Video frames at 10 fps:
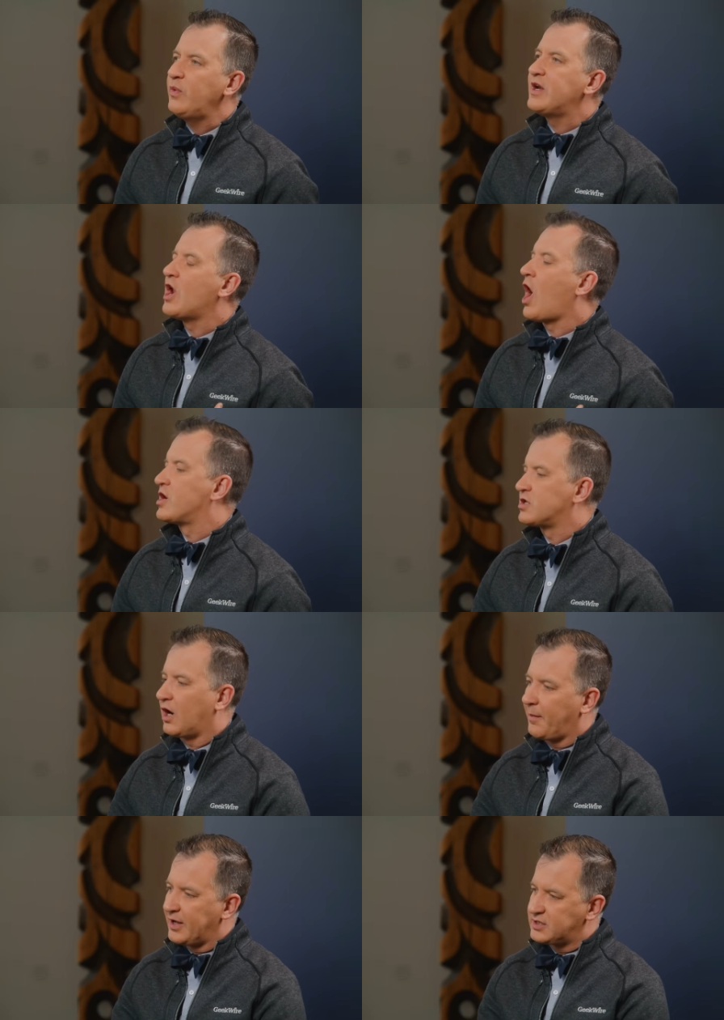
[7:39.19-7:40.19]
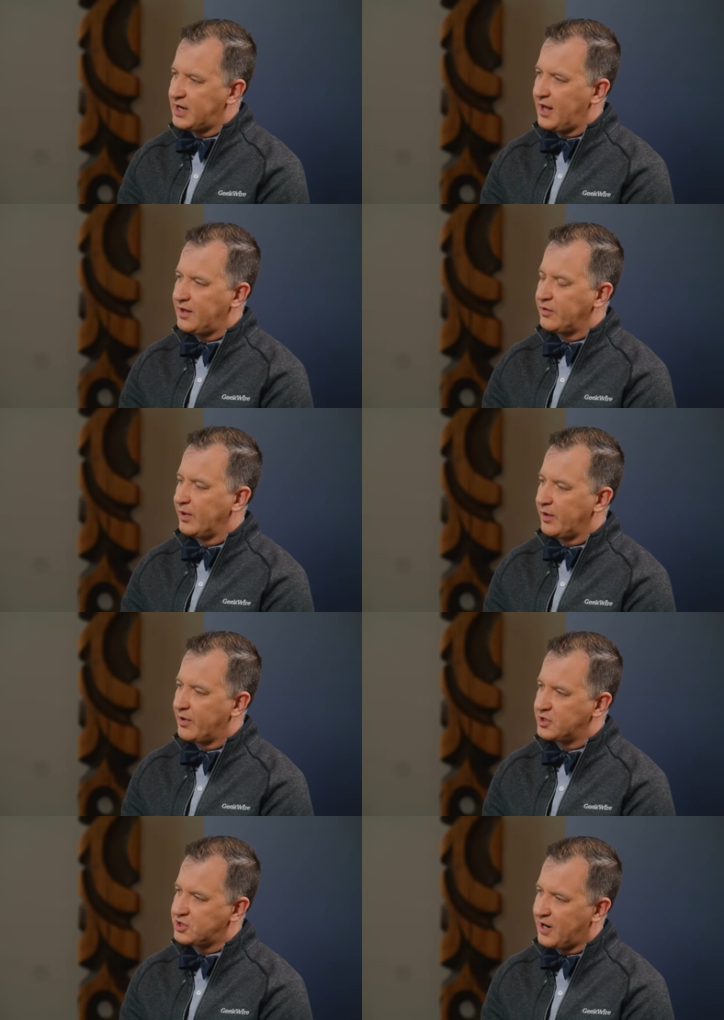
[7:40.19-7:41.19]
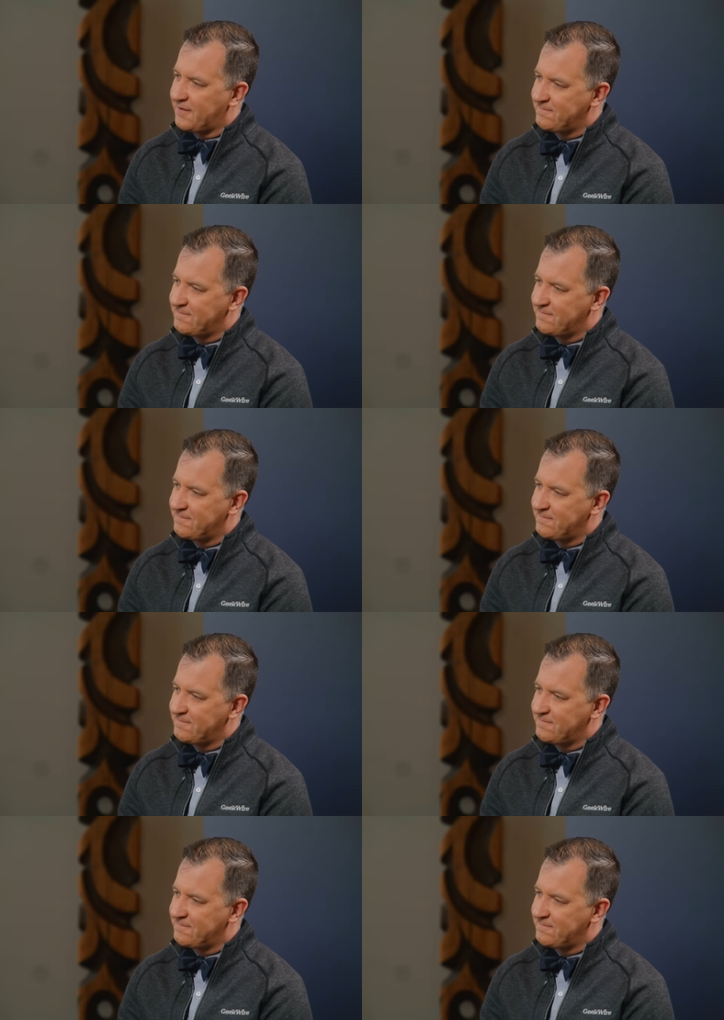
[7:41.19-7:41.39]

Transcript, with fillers: we not talk about today that you really want to share?